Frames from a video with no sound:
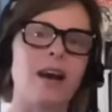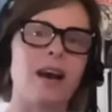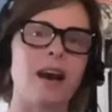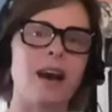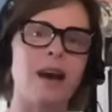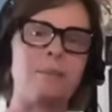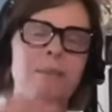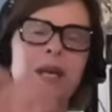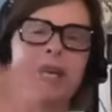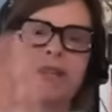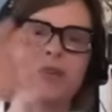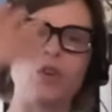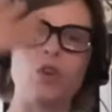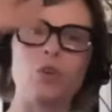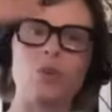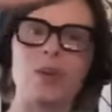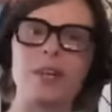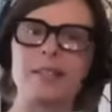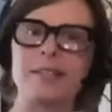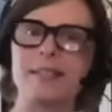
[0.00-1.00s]
i mean
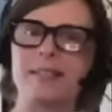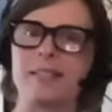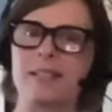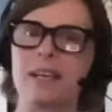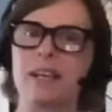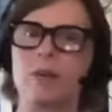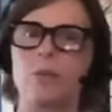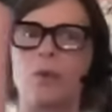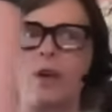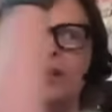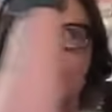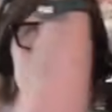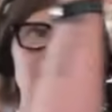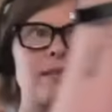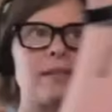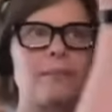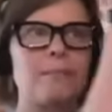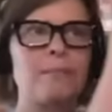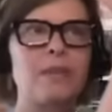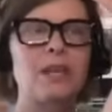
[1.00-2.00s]
you could see where
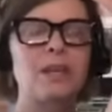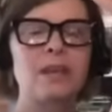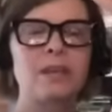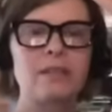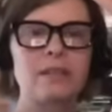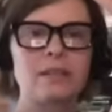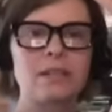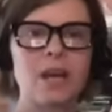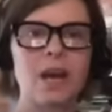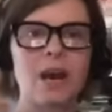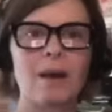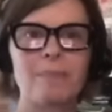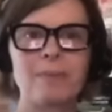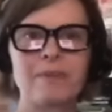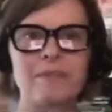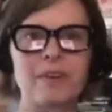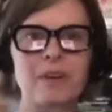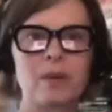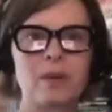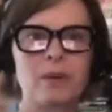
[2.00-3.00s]
something in the top
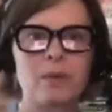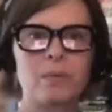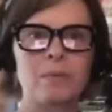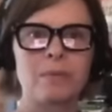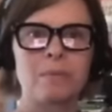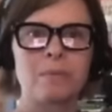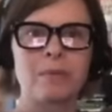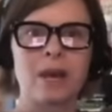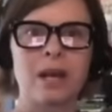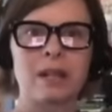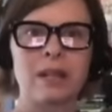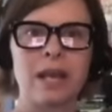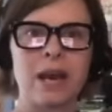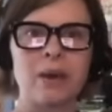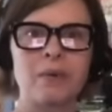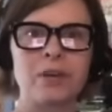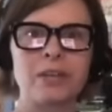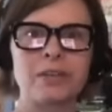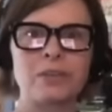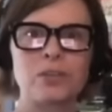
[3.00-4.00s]
of it
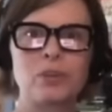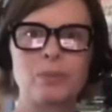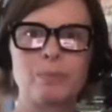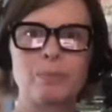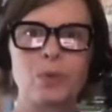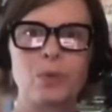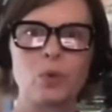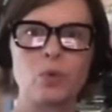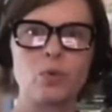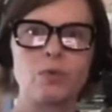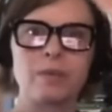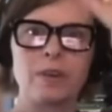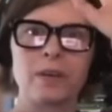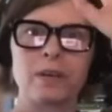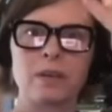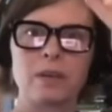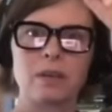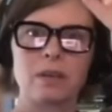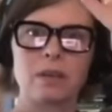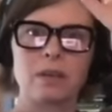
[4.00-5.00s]
allowed it to move
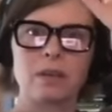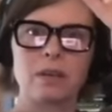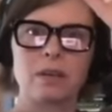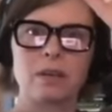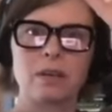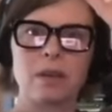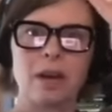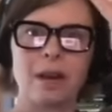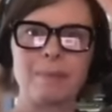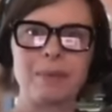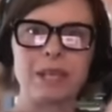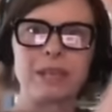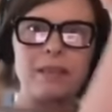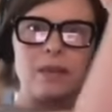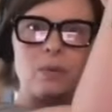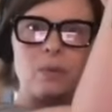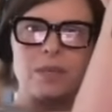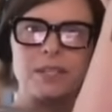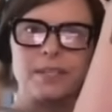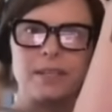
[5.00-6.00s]
I mean,
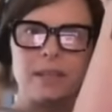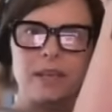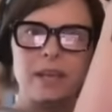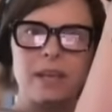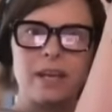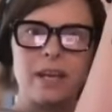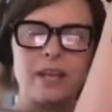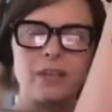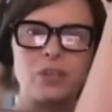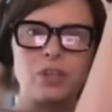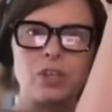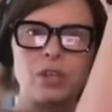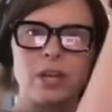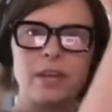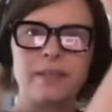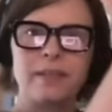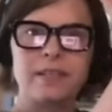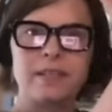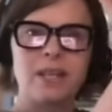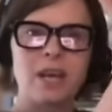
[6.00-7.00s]
there was a connection
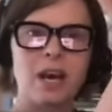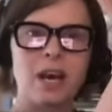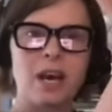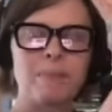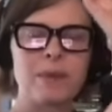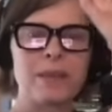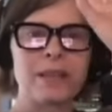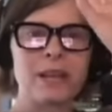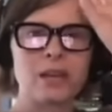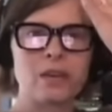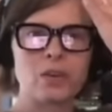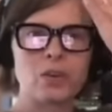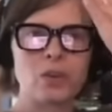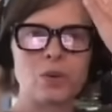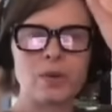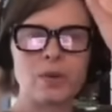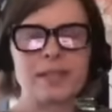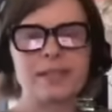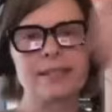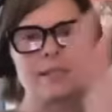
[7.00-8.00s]
on the top, and then you
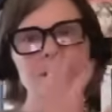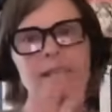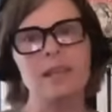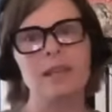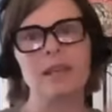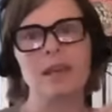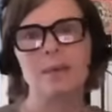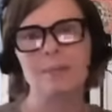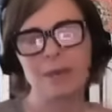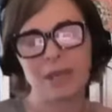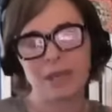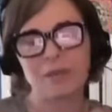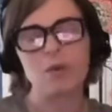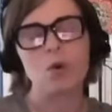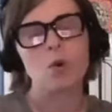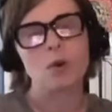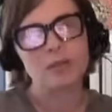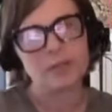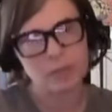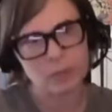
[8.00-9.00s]
could see, I mean, of
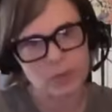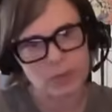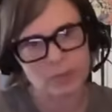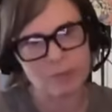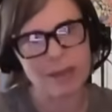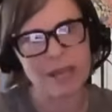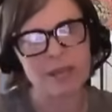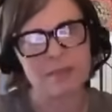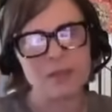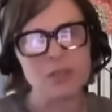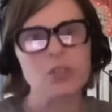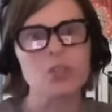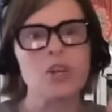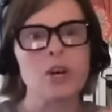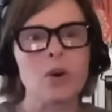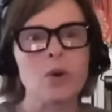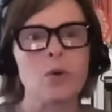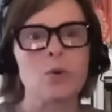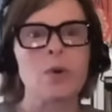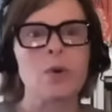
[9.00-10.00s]
course, it was made of
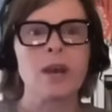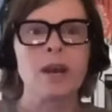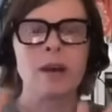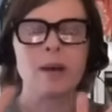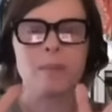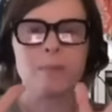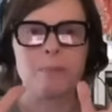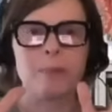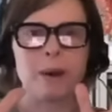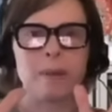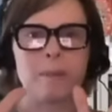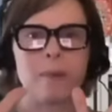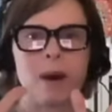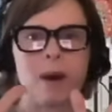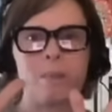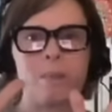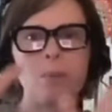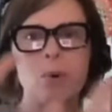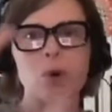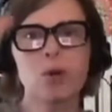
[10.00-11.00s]
stone, but
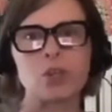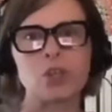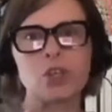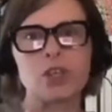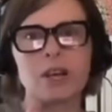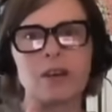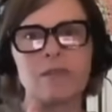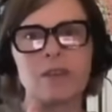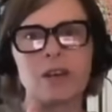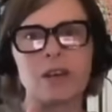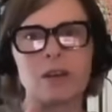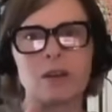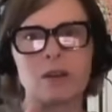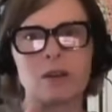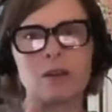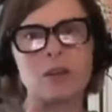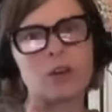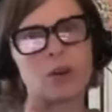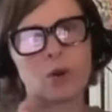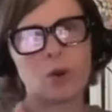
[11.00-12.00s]
a portion of it,
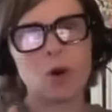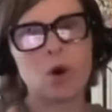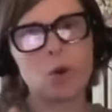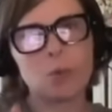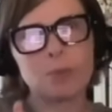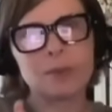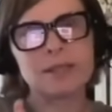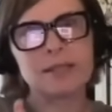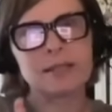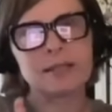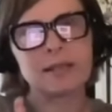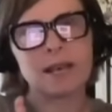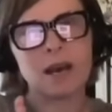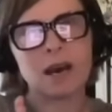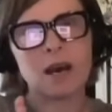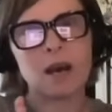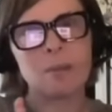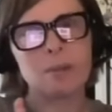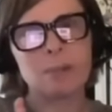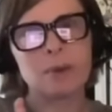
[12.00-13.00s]
you know, opens
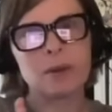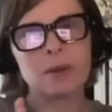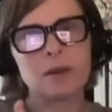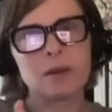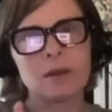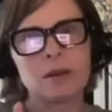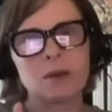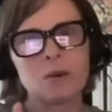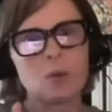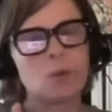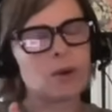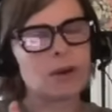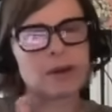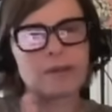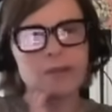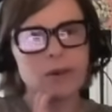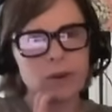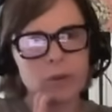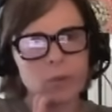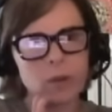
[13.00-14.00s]
up,
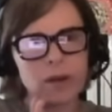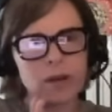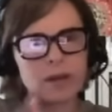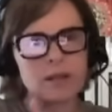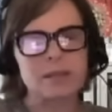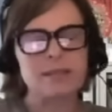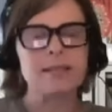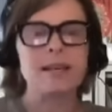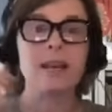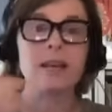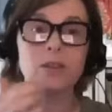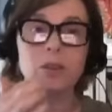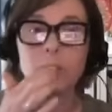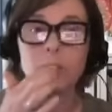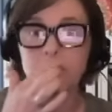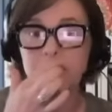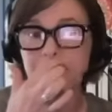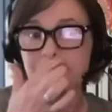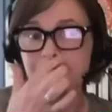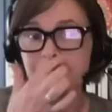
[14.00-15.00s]
whatever it was. And you
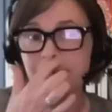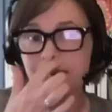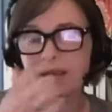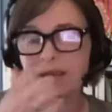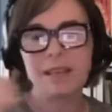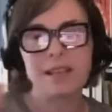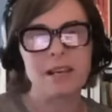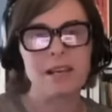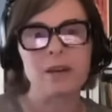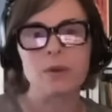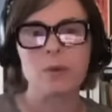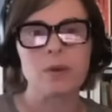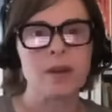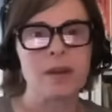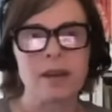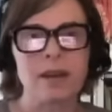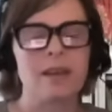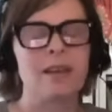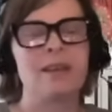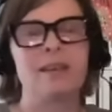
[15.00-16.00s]
could see that it,
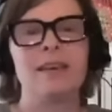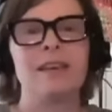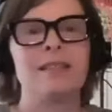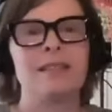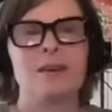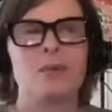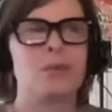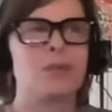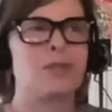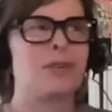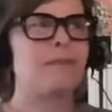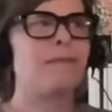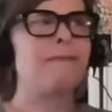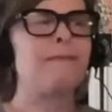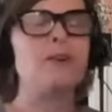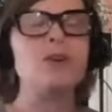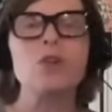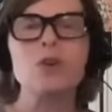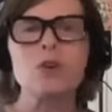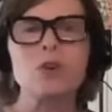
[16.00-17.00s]
it, it there was a
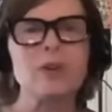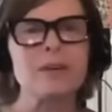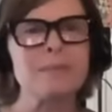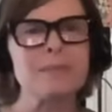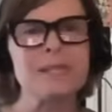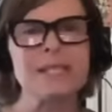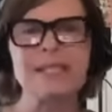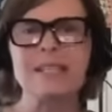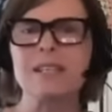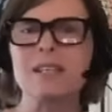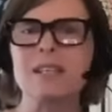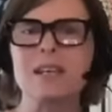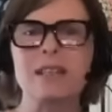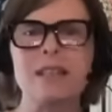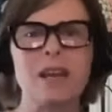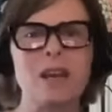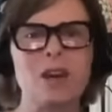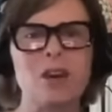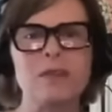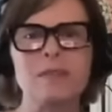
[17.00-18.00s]
fulcrum still in
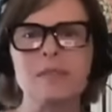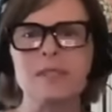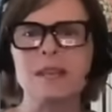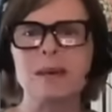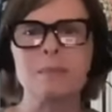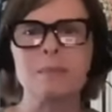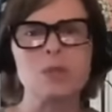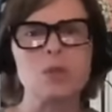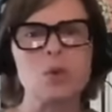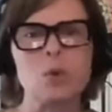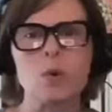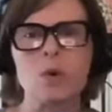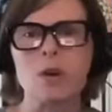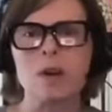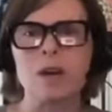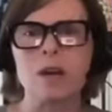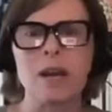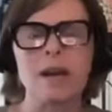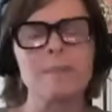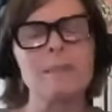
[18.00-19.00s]
there of some
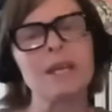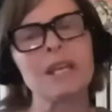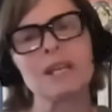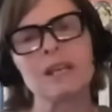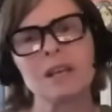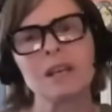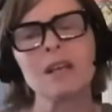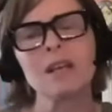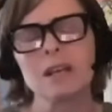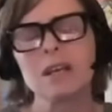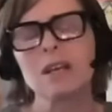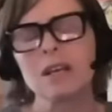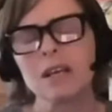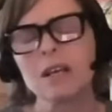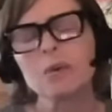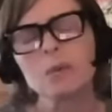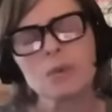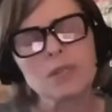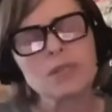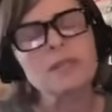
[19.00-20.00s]
sort. I mean,
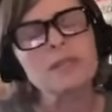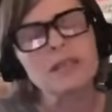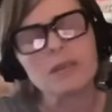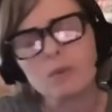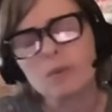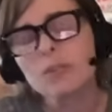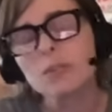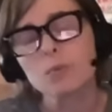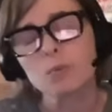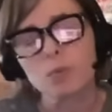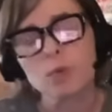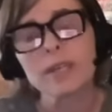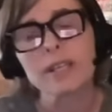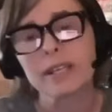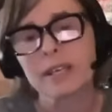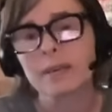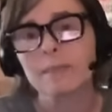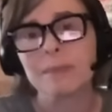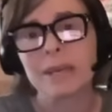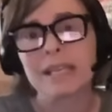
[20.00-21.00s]
it was it was
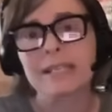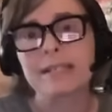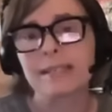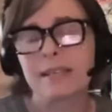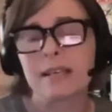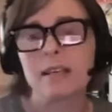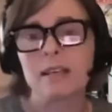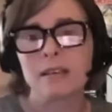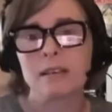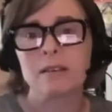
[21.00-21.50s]
really amazing.